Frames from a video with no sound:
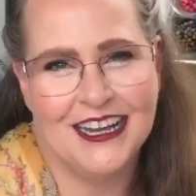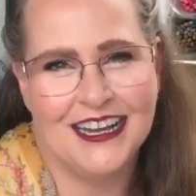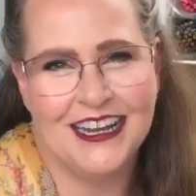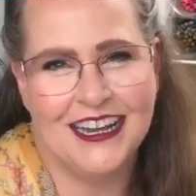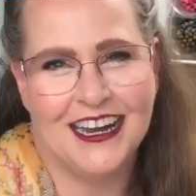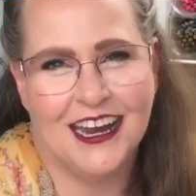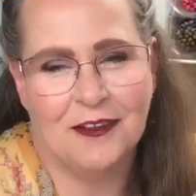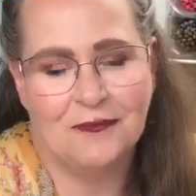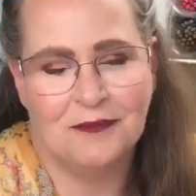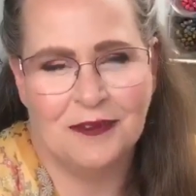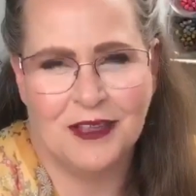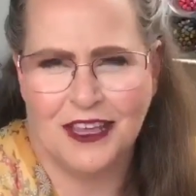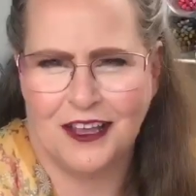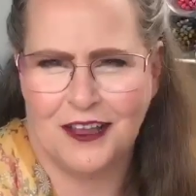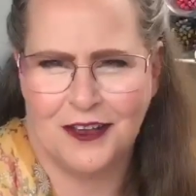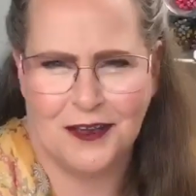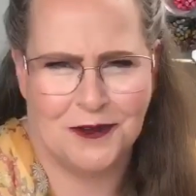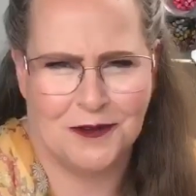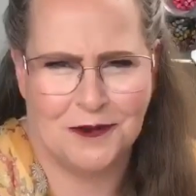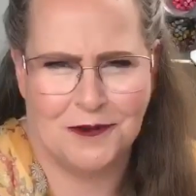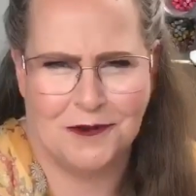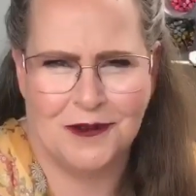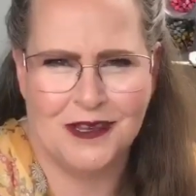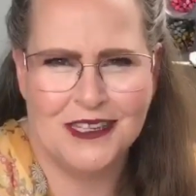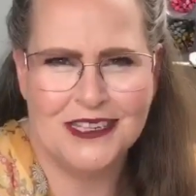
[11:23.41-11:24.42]
And I'm like,
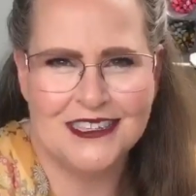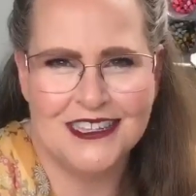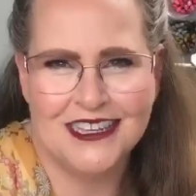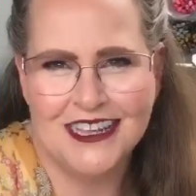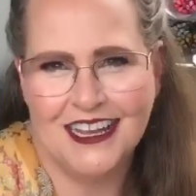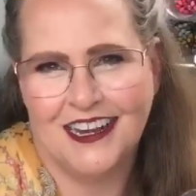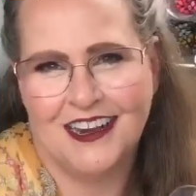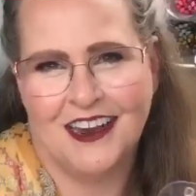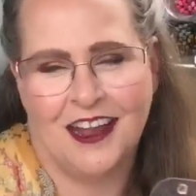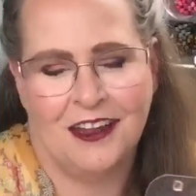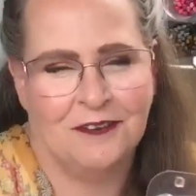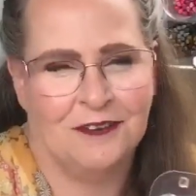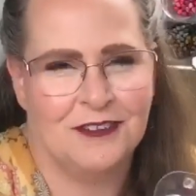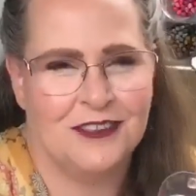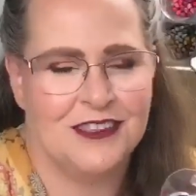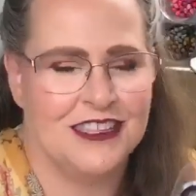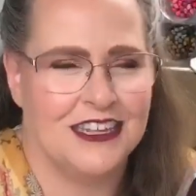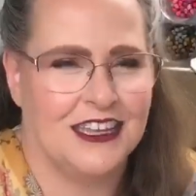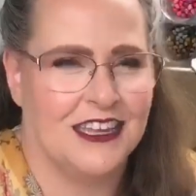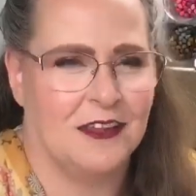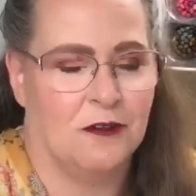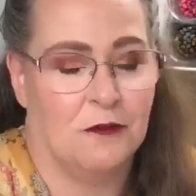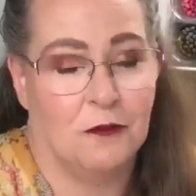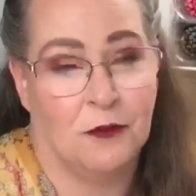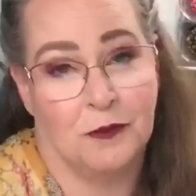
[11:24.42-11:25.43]
who is it? And I was
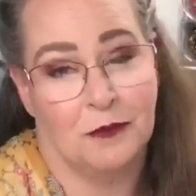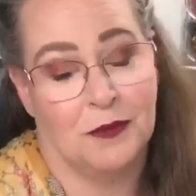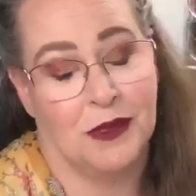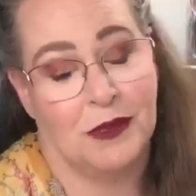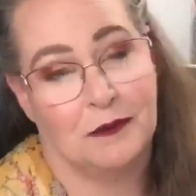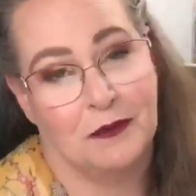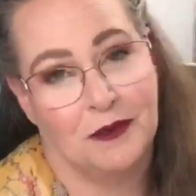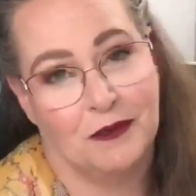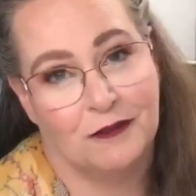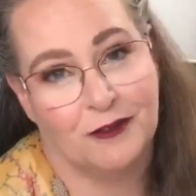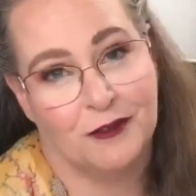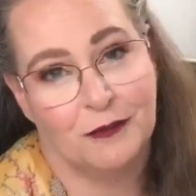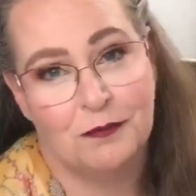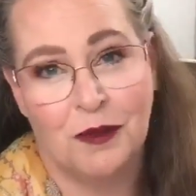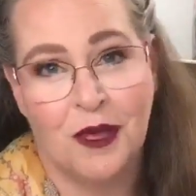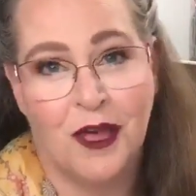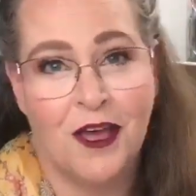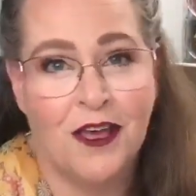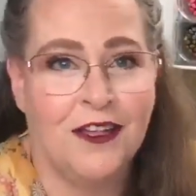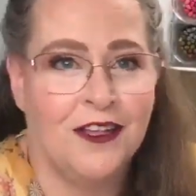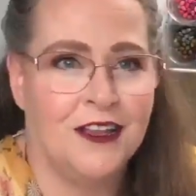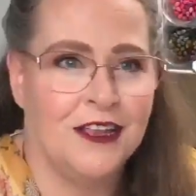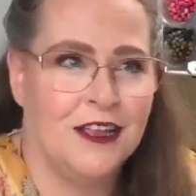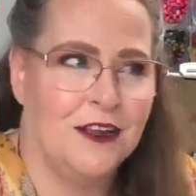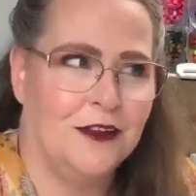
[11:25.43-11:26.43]
thinking, well, maybe maybe it was
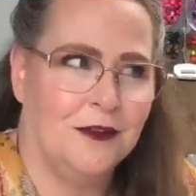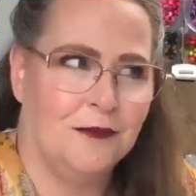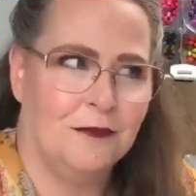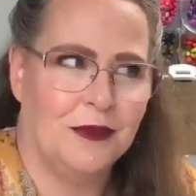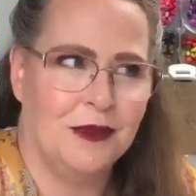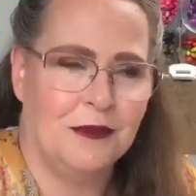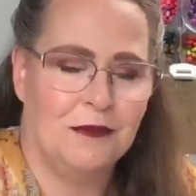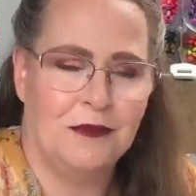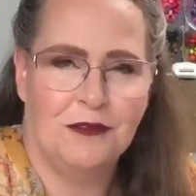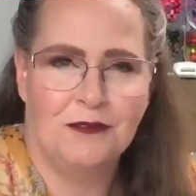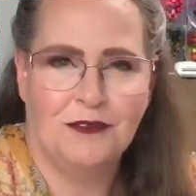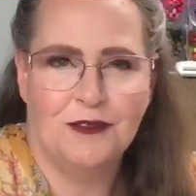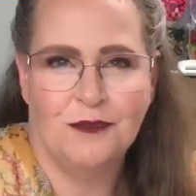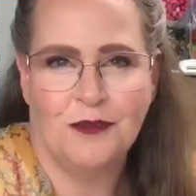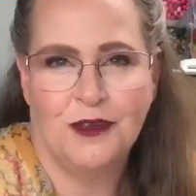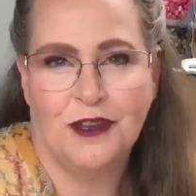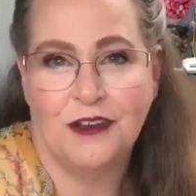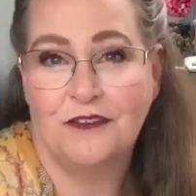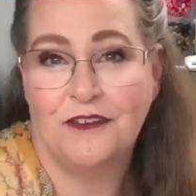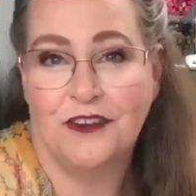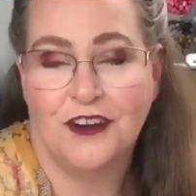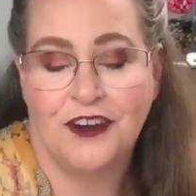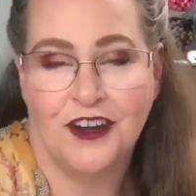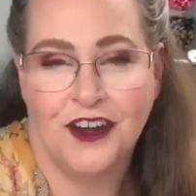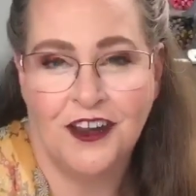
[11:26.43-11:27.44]
Polly, or maybe it was one
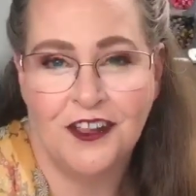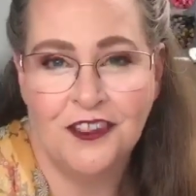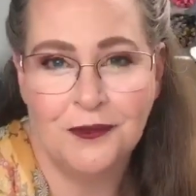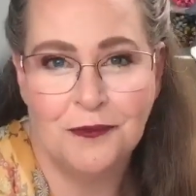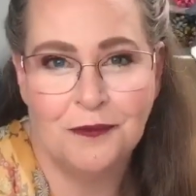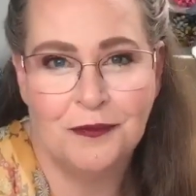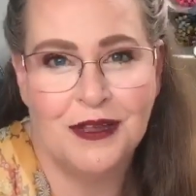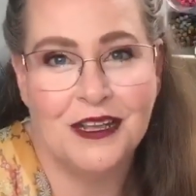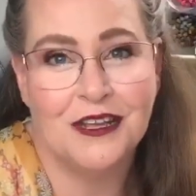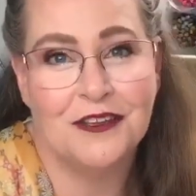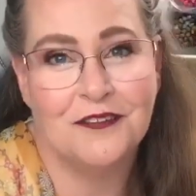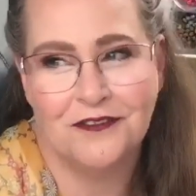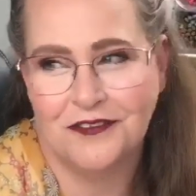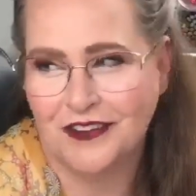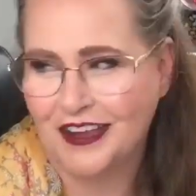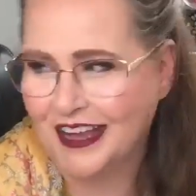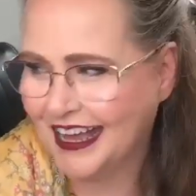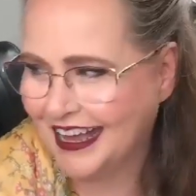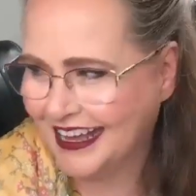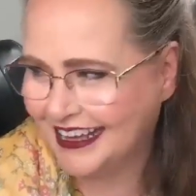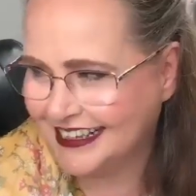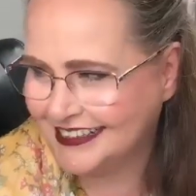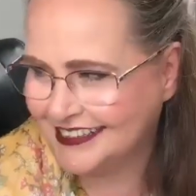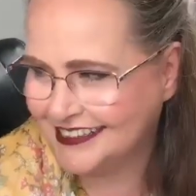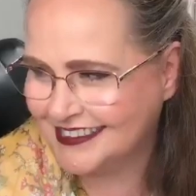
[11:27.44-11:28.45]
of our other I big
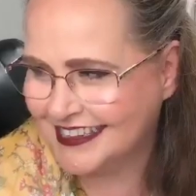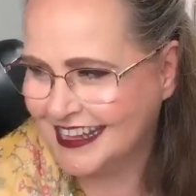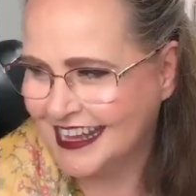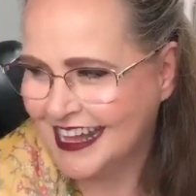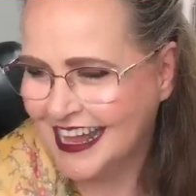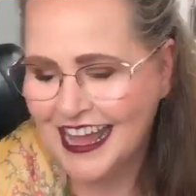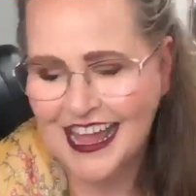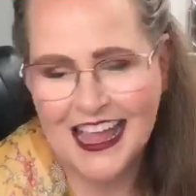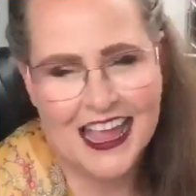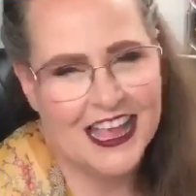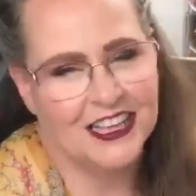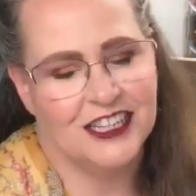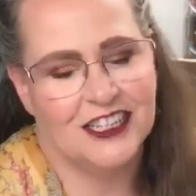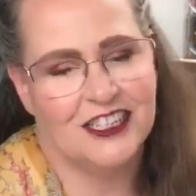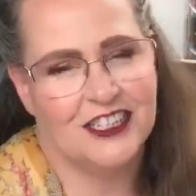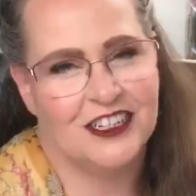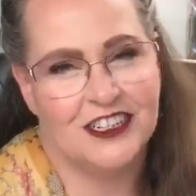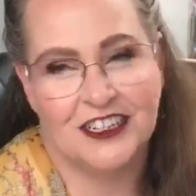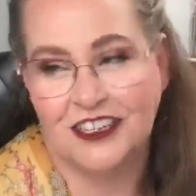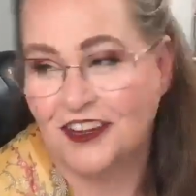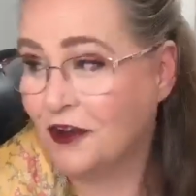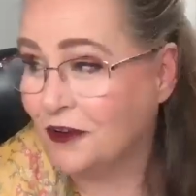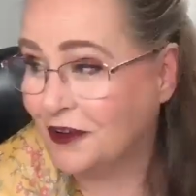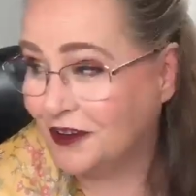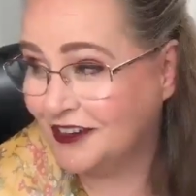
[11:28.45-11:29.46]
fans. Enter.
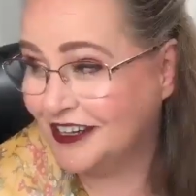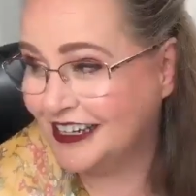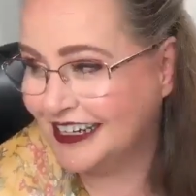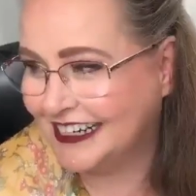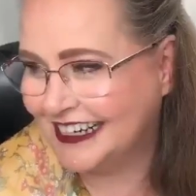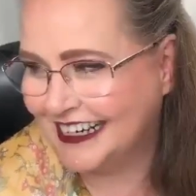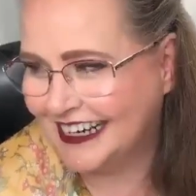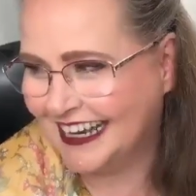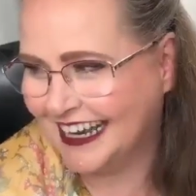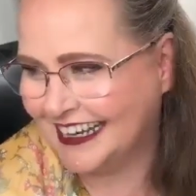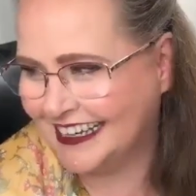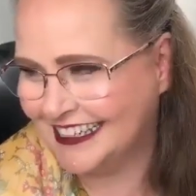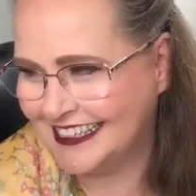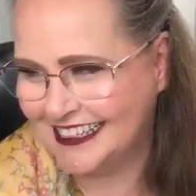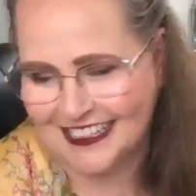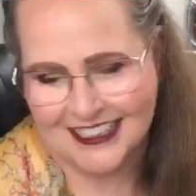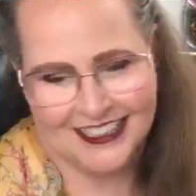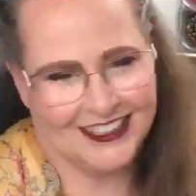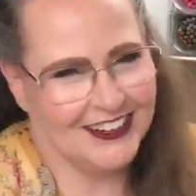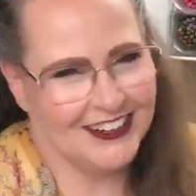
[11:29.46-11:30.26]
She, oh, you didn't enter.